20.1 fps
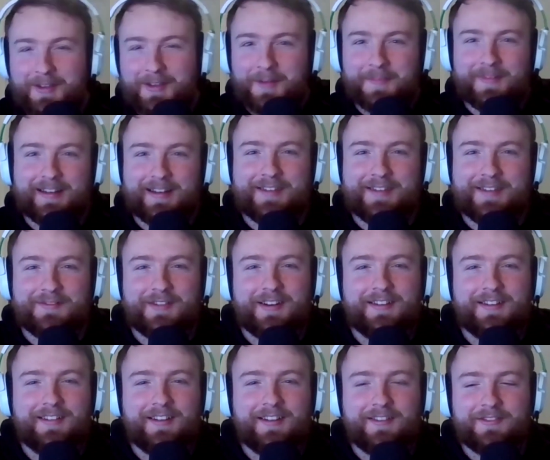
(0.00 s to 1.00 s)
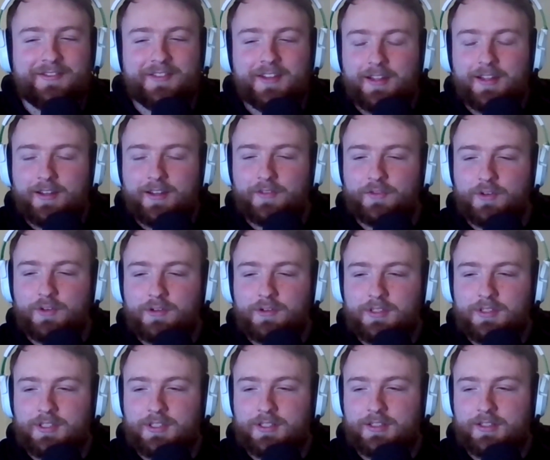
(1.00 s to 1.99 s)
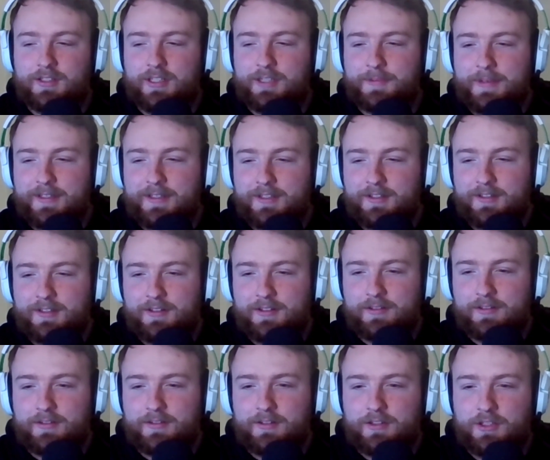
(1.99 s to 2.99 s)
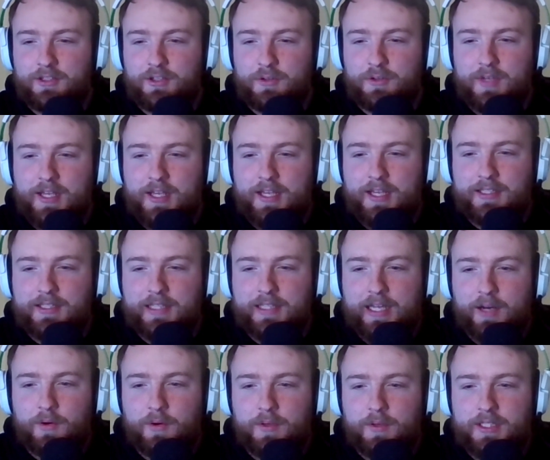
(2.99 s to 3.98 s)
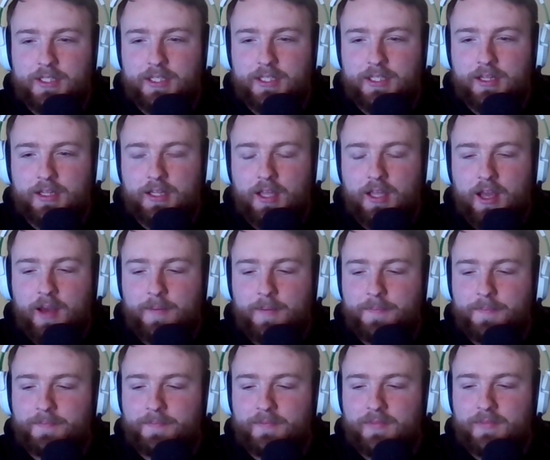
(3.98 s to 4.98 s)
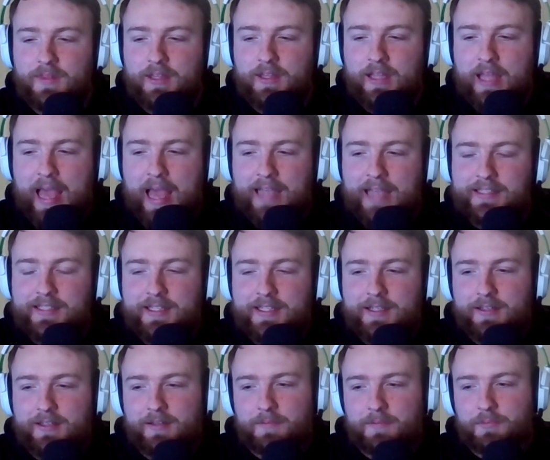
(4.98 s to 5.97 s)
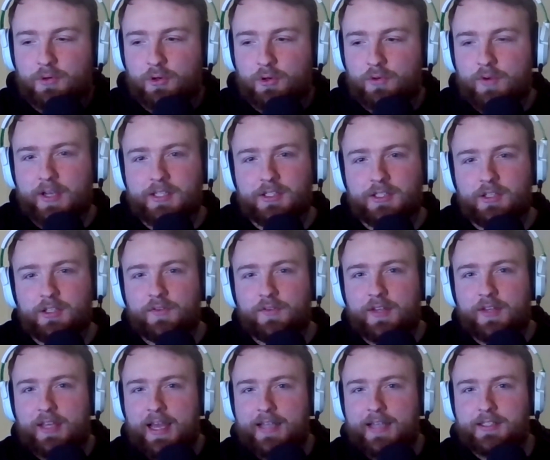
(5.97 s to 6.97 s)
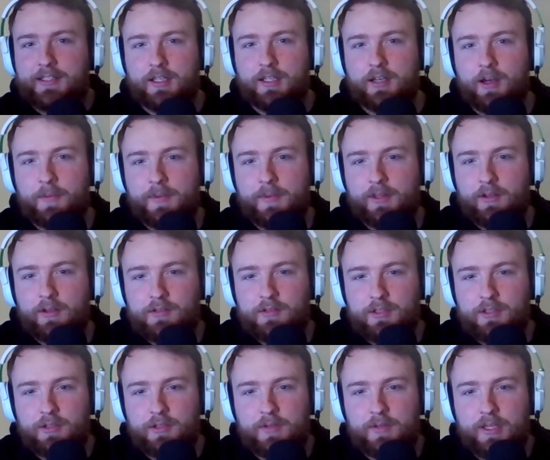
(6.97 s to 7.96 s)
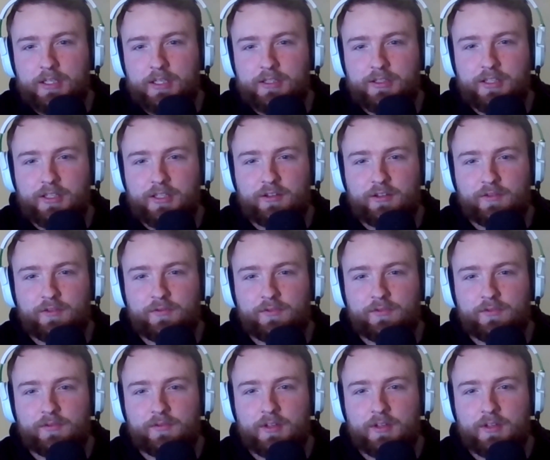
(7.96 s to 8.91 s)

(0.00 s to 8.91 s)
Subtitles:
completely fair enough. Of course, it's been 2 years now. Has it progressed, do you think, as a club in those 2 years since you've